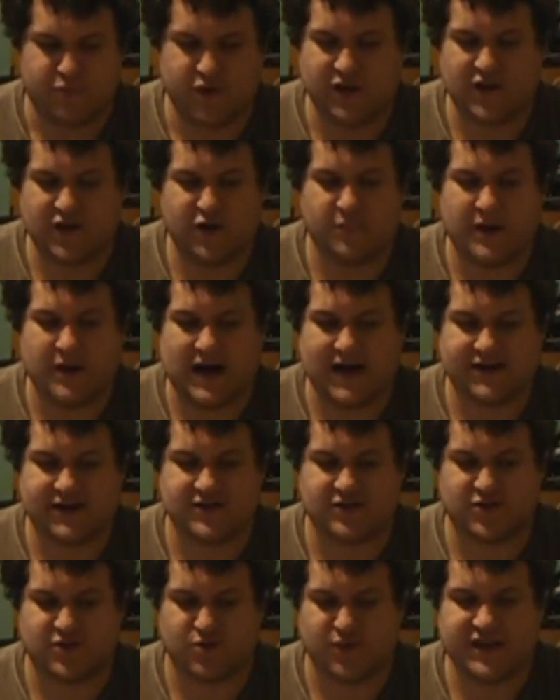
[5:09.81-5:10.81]
Brillo
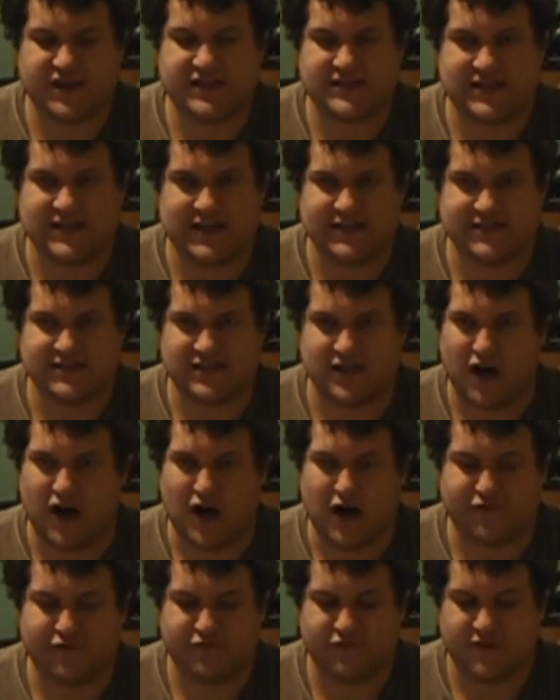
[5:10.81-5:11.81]
Box 3 Cents
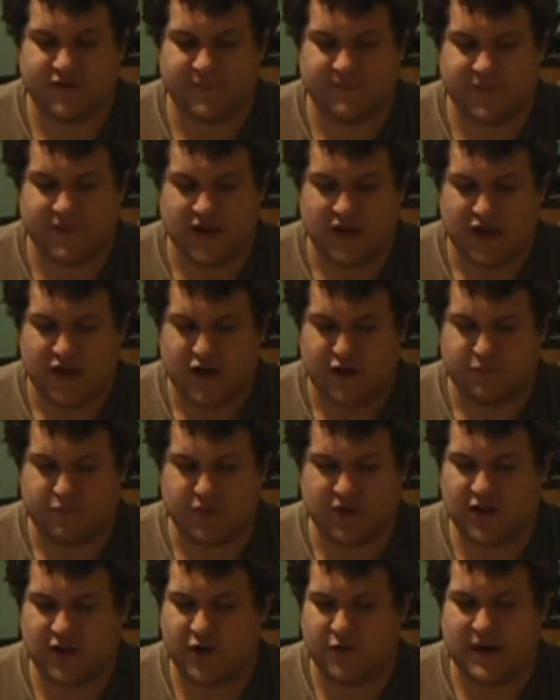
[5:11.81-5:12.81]
Off.
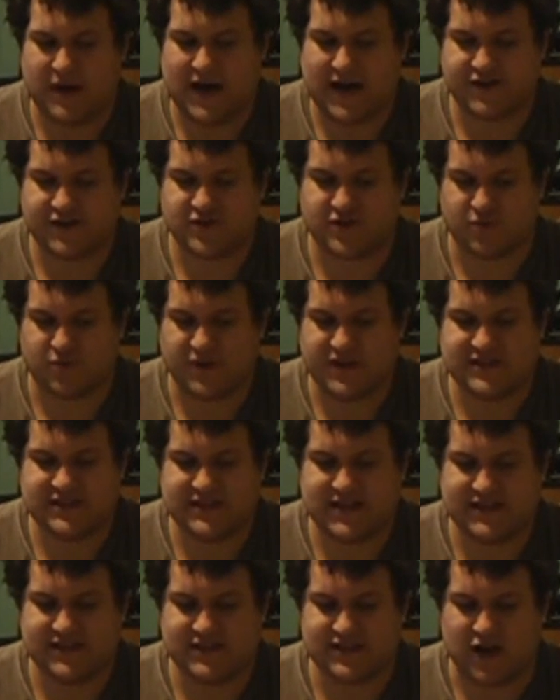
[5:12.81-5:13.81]
Brillo Box 3
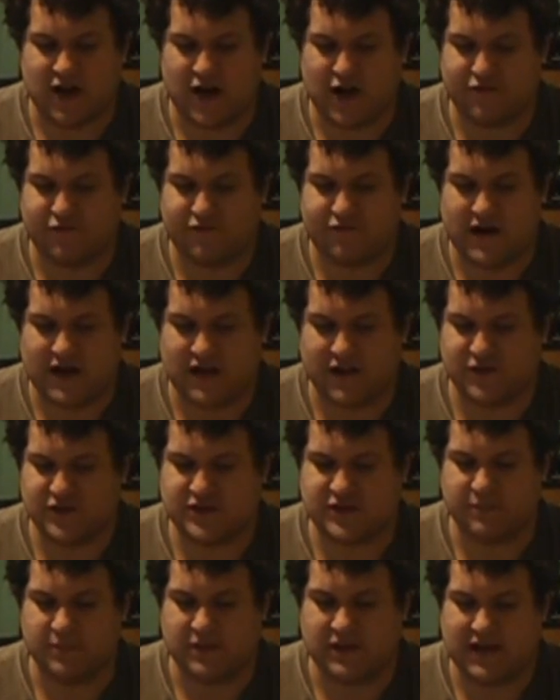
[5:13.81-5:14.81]
Cents Off
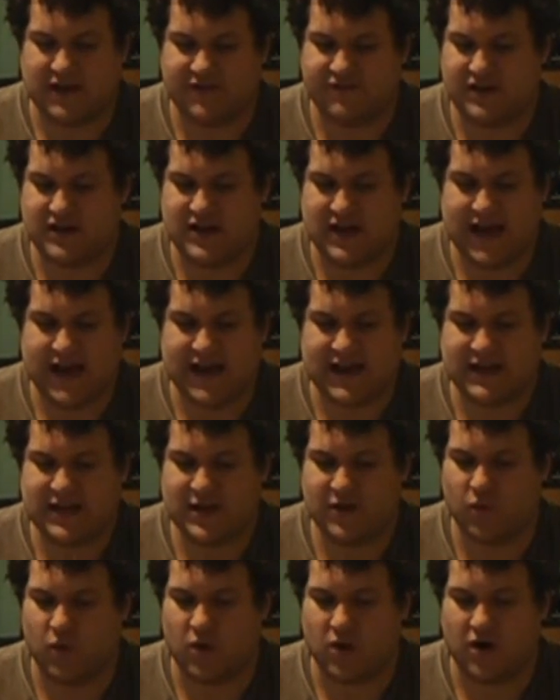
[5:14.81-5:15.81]
follows a beloved
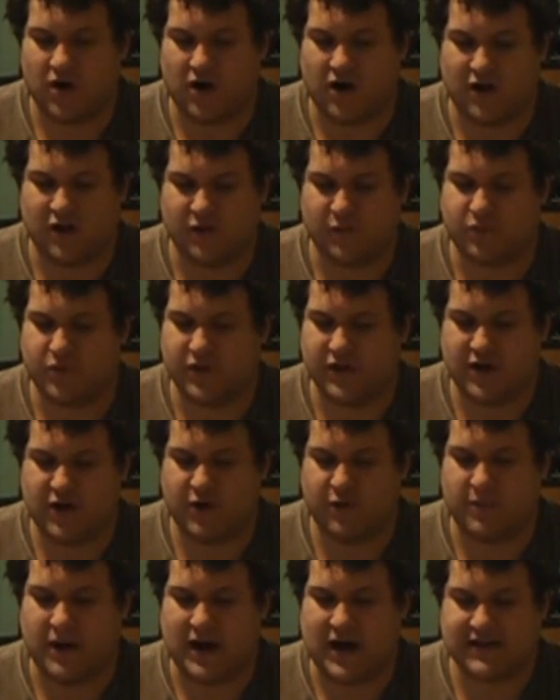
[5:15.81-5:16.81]
Andy Warhol
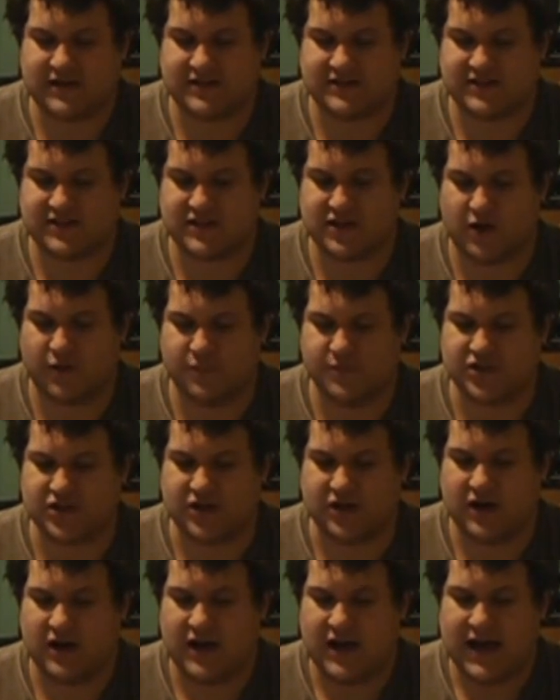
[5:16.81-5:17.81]
Brillo Box
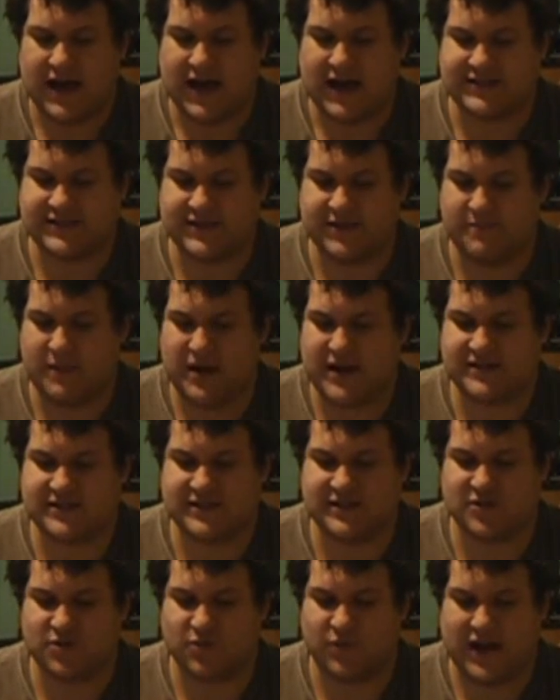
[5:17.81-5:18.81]
sculpture as it
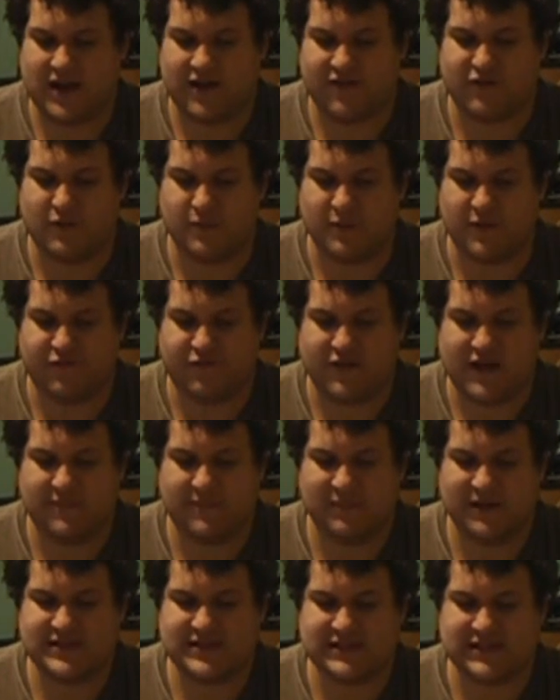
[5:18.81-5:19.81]
makes its way from a
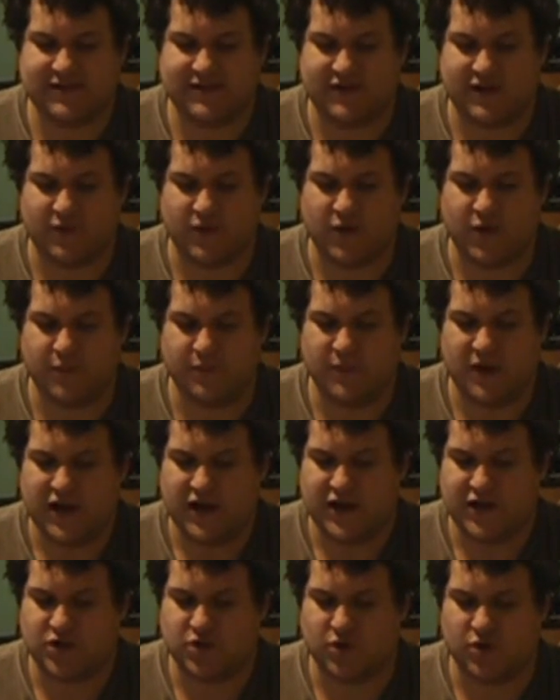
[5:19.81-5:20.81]
family's living room
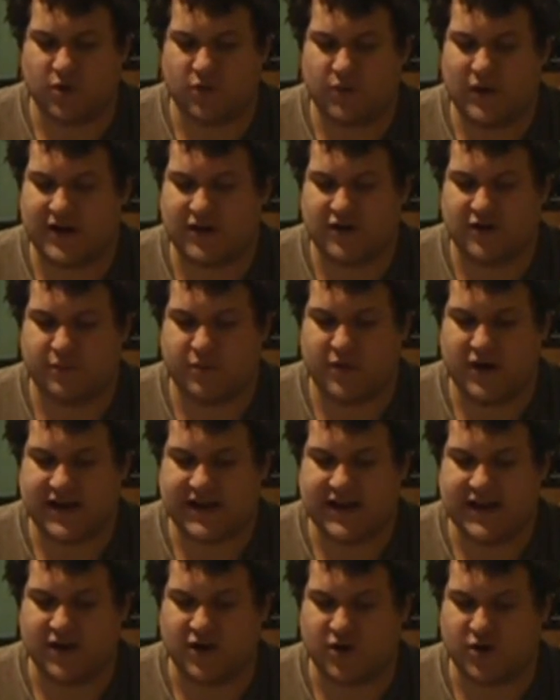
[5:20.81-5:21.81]
to a
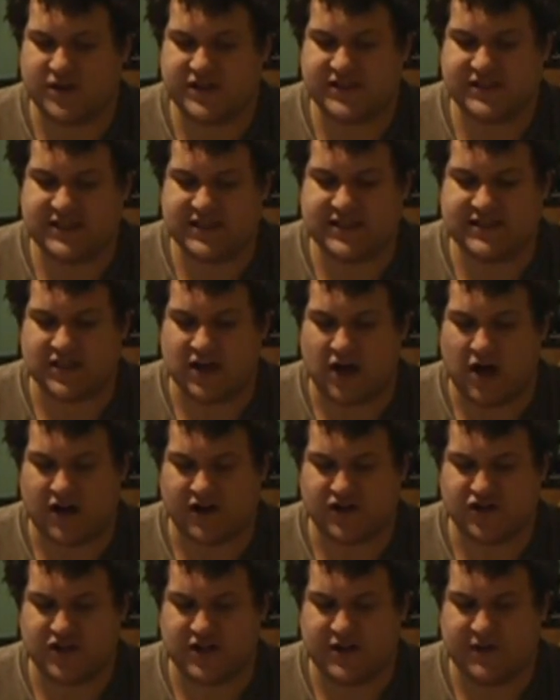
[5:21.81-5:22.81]
record-breaking Christie's
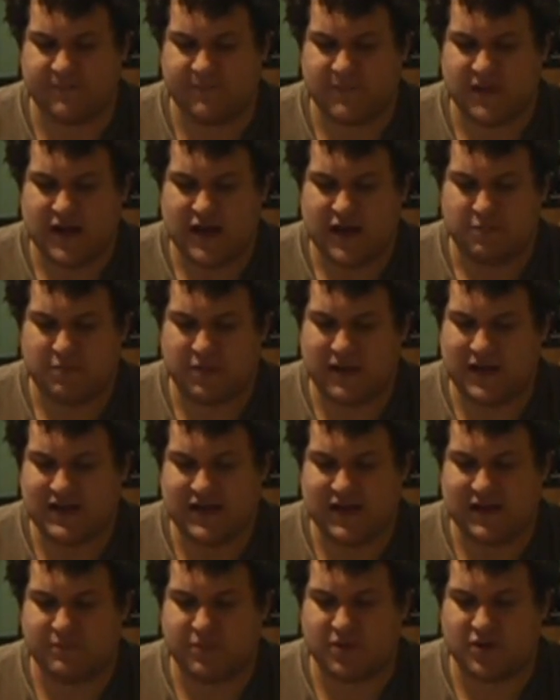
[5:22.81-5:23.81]
auction,
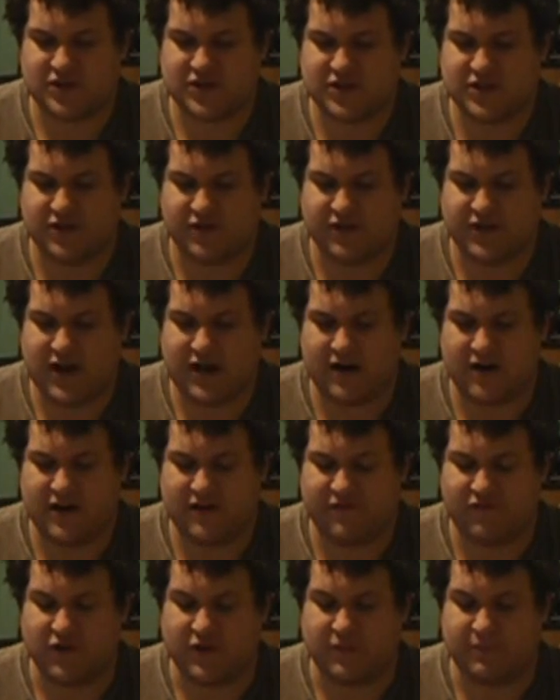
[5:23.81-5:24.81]
blending personal
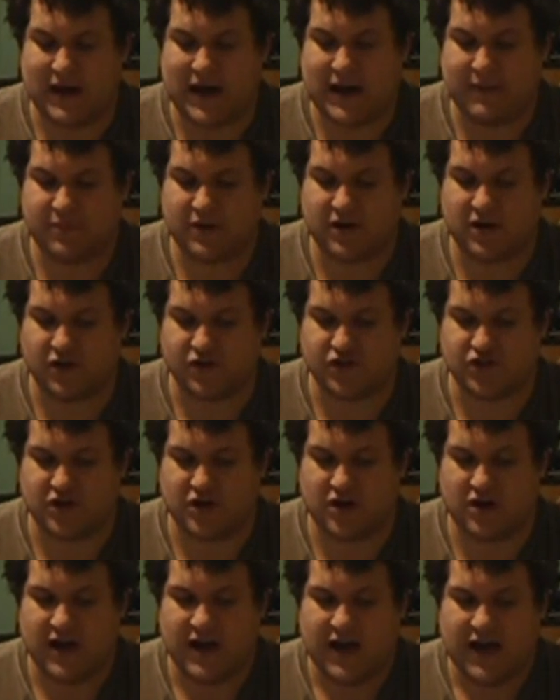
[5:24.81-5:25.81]
narrative with pop
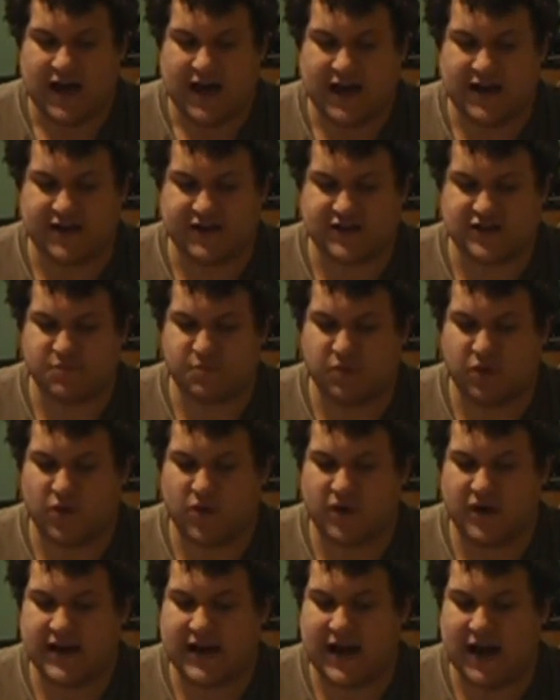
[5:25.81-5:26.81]
culture and
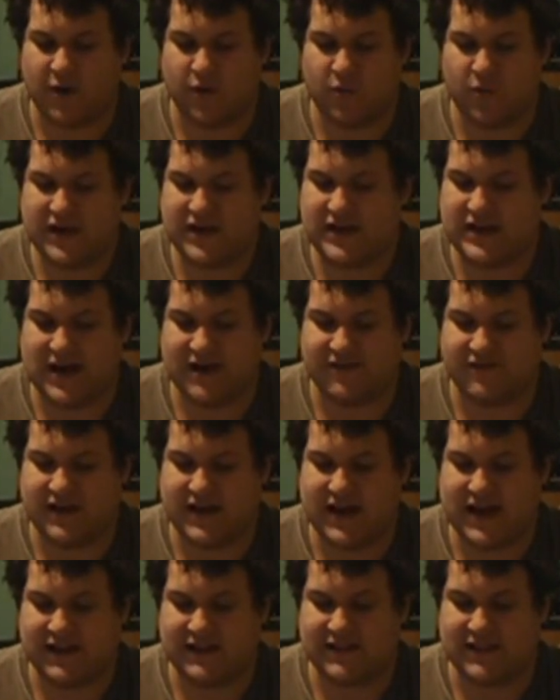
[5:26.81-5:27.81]
exploring how we
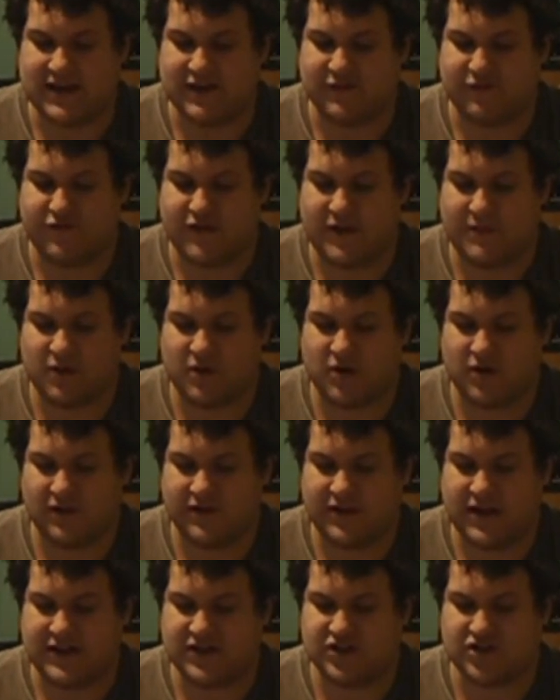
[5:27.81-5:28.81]
navigate the
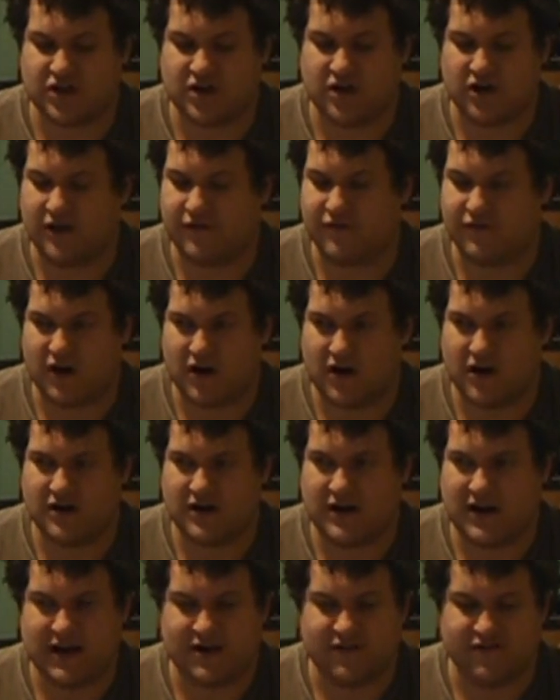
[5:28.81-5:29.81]
ephemeral nature of
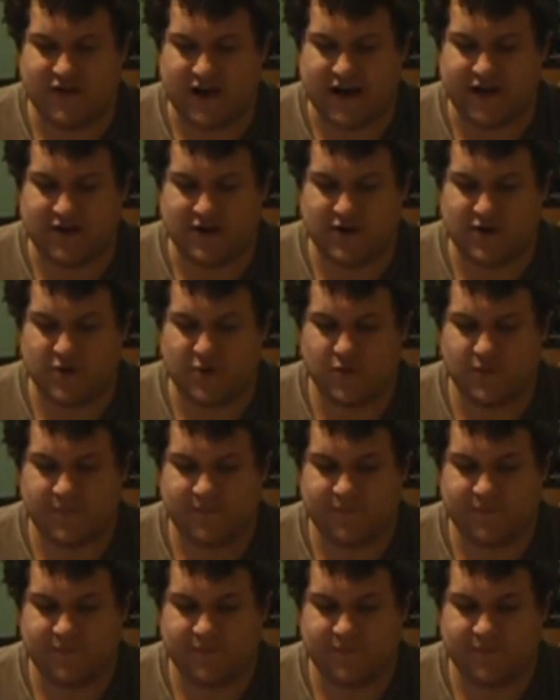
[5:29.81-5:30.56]
art and value.